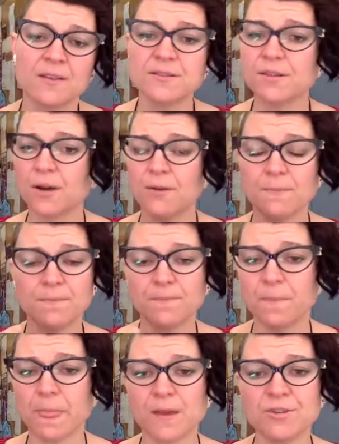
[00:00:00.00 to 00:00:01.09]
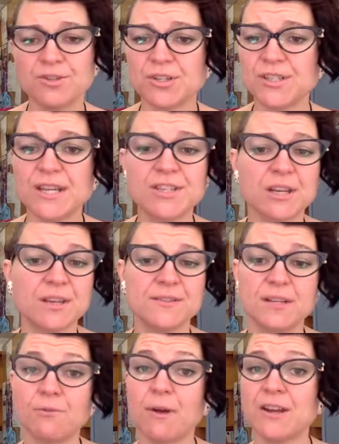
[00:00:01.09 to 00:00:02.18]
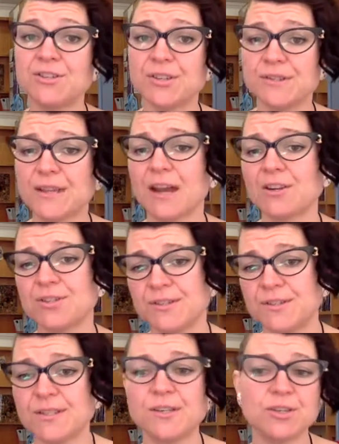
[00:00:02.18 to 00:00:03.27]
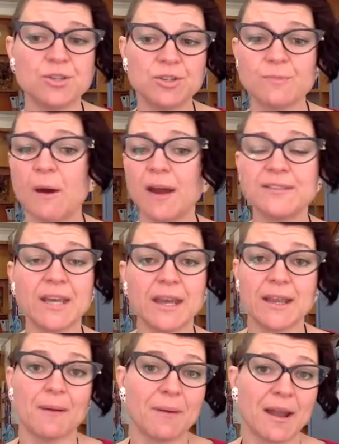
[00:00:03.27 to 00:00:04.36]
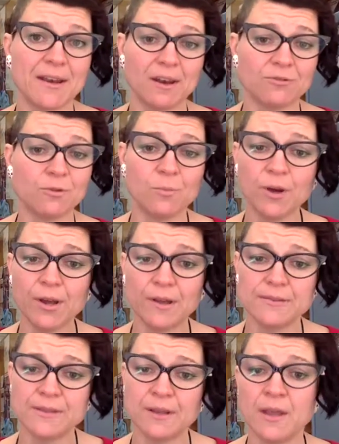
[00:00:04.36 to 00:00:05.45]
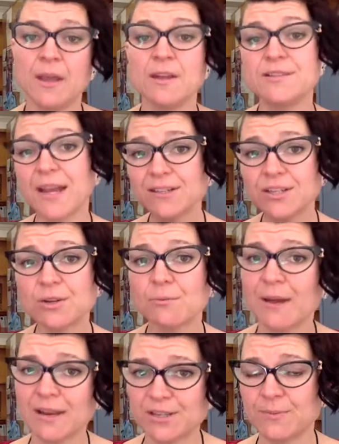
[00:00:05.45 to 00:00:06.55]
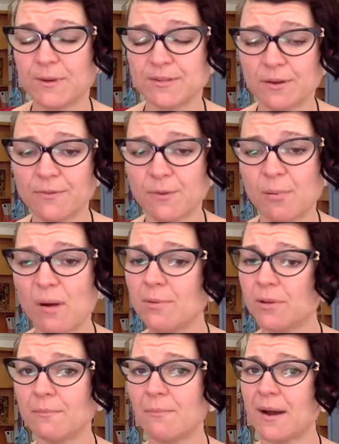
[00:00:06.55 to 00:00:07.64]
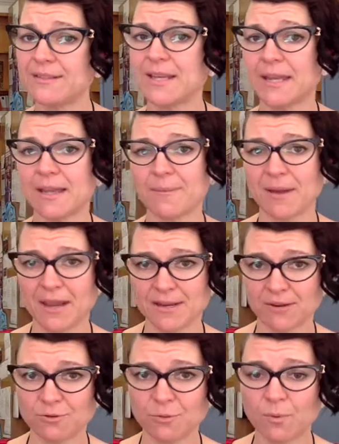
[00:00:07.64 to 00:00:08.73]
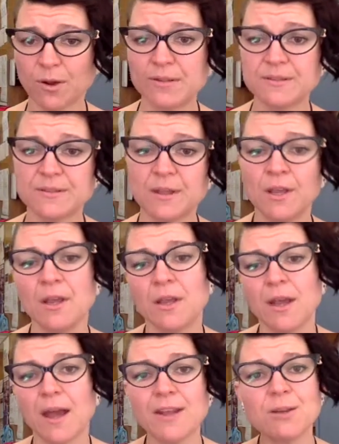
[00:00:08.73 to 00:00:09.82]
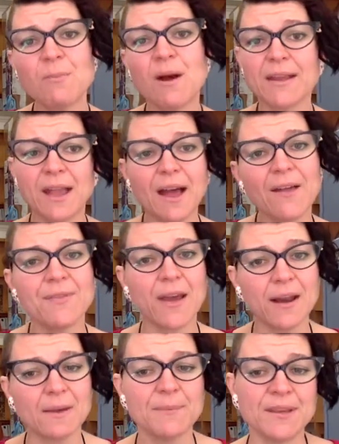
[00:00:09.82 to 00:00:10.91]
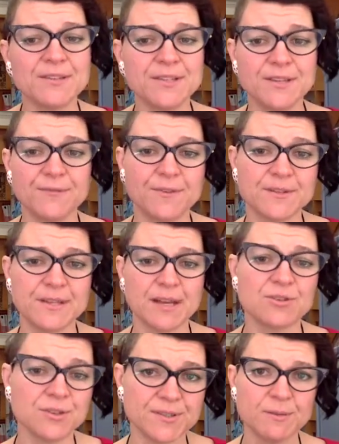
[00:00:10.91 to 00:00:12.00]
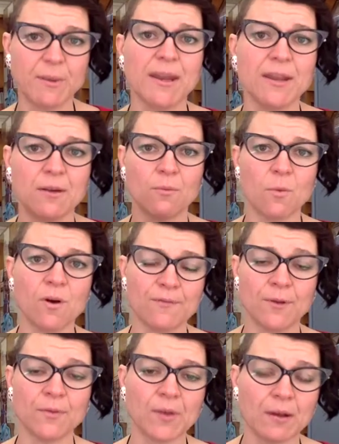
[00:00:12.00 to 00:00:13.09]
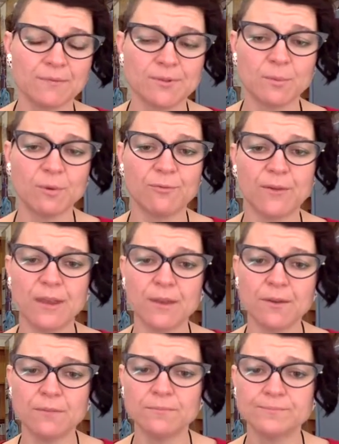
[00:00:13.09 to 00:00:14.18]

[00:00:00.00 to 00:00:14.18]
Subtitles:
So, strategic considerations, actions, decisions might take up 800 words. Tactical management of the problem might take up 800 words. And you might cut that up into different sections depending on what feels comfortable for you.